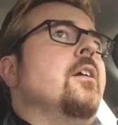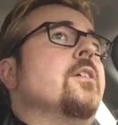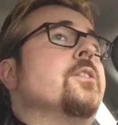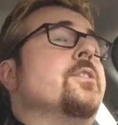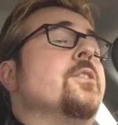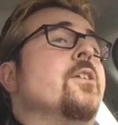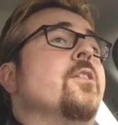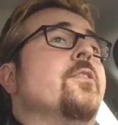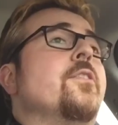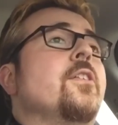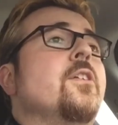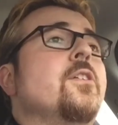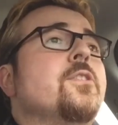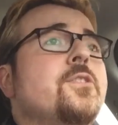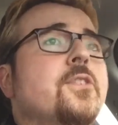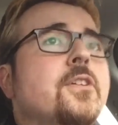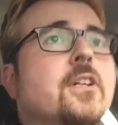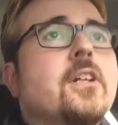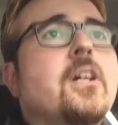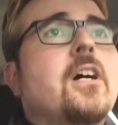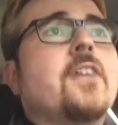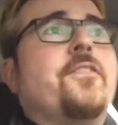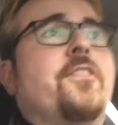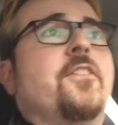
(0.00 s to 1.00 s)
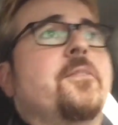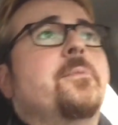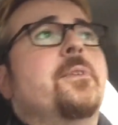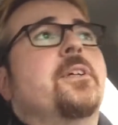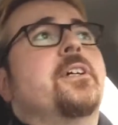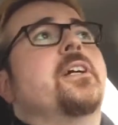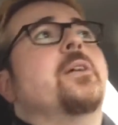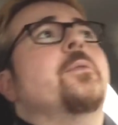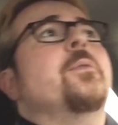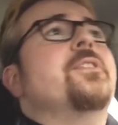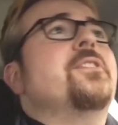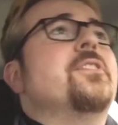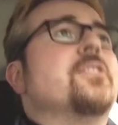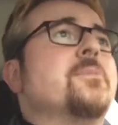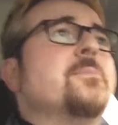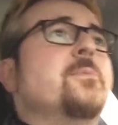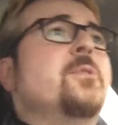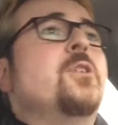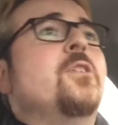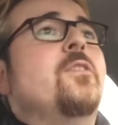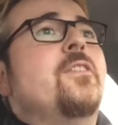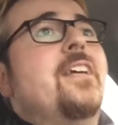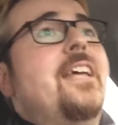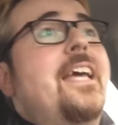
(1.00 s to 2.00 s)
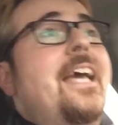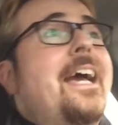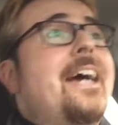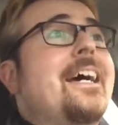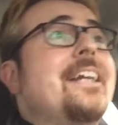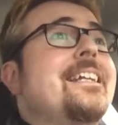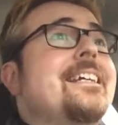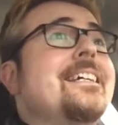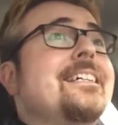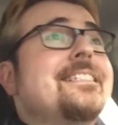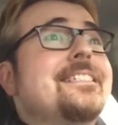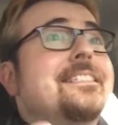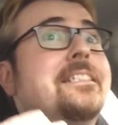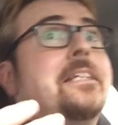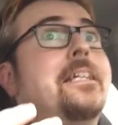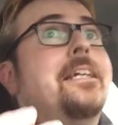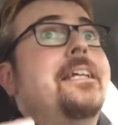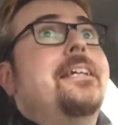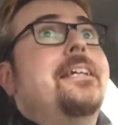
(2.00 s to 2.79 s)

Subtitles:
So for those that are not familiar with this movie, and as